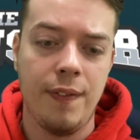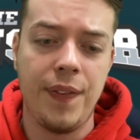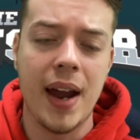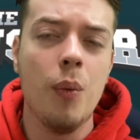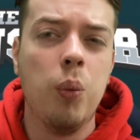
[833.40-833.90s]

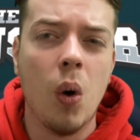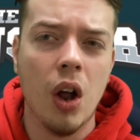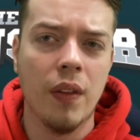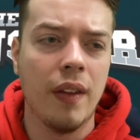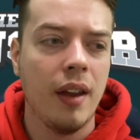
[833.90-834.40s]
They
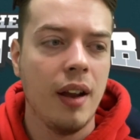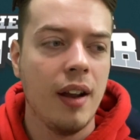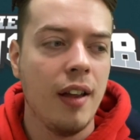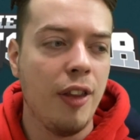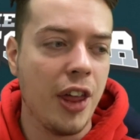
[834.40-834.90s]
want
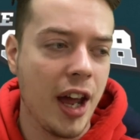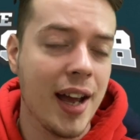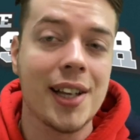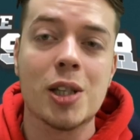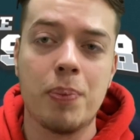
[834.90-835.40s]
the
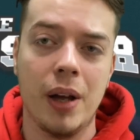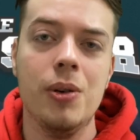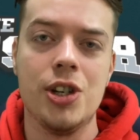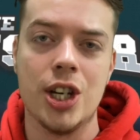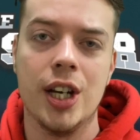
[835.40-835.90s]

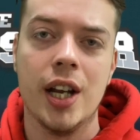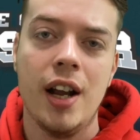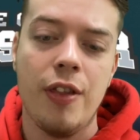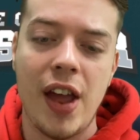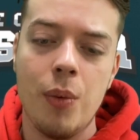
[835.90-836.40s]
explosion.
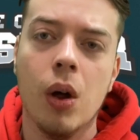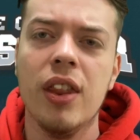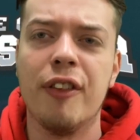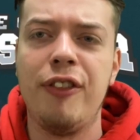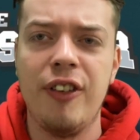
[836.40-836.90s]
They want the
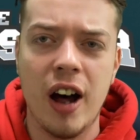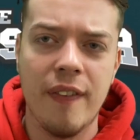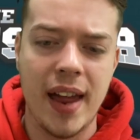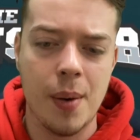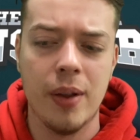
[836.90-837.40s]
fun.
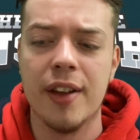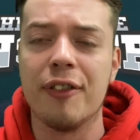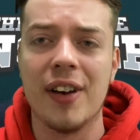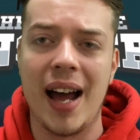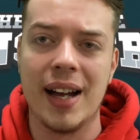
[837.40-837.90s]
They want the
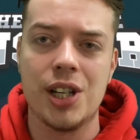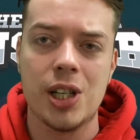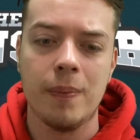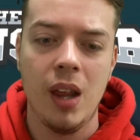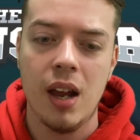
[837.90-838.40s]
flash.
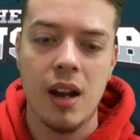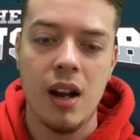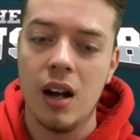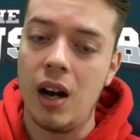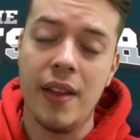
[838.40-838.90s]

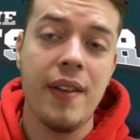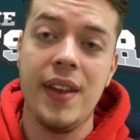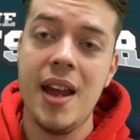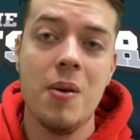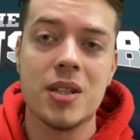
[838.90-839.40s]
I think the
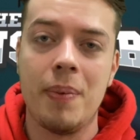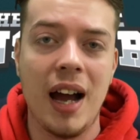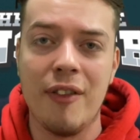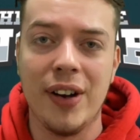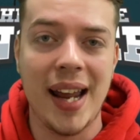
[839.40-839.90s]
Eagles are
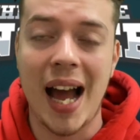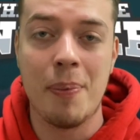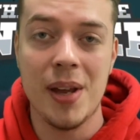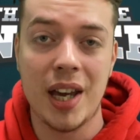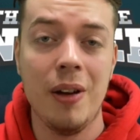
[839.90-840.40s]
perfectly
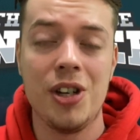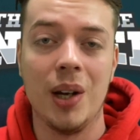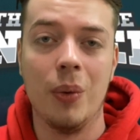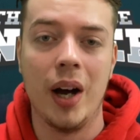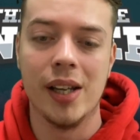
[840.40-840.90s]
happy,
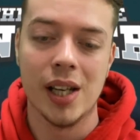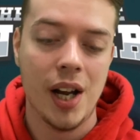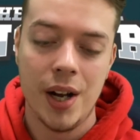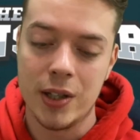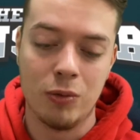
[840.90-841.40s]
coaching-wise,
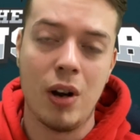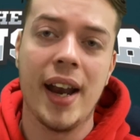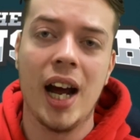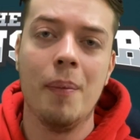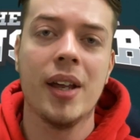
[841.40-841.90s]
to run it
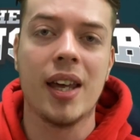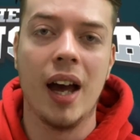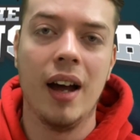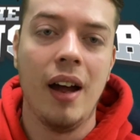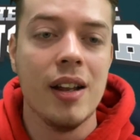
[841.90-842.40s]
up the
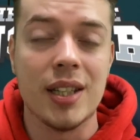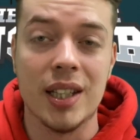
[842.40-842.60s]
gut, to